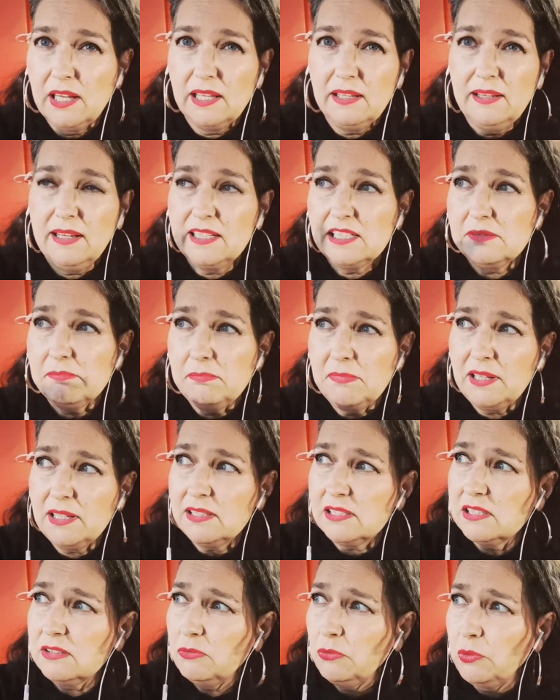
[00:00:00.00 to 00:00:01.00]
and
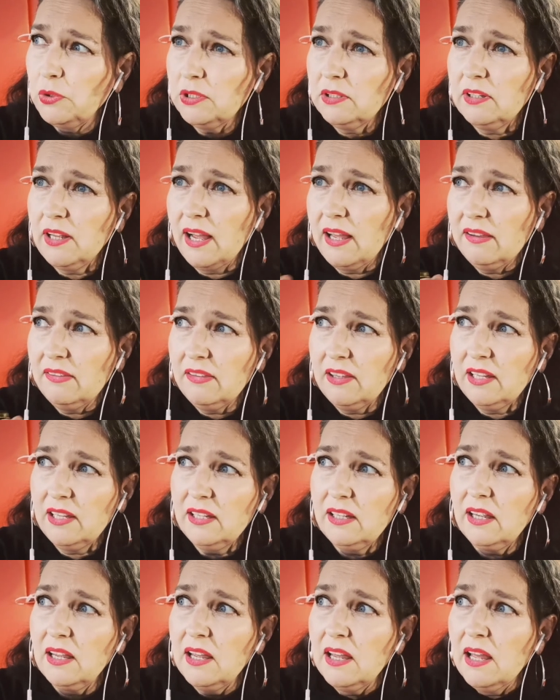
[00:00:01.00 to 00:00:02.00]
that's what I
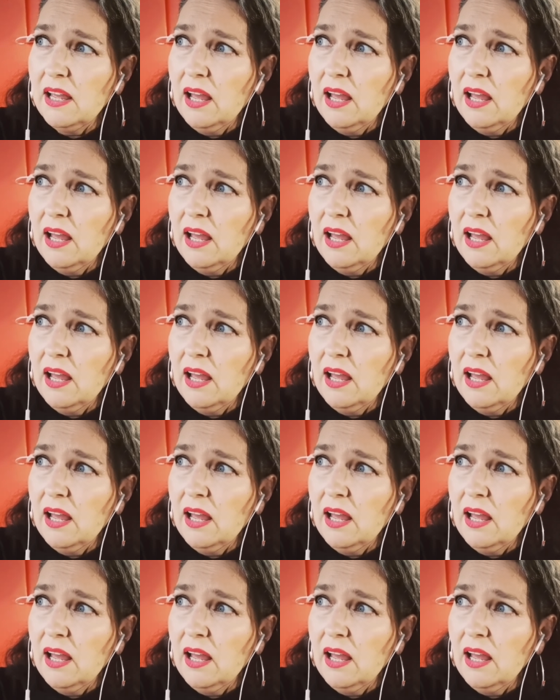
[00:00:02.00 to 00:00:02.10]
think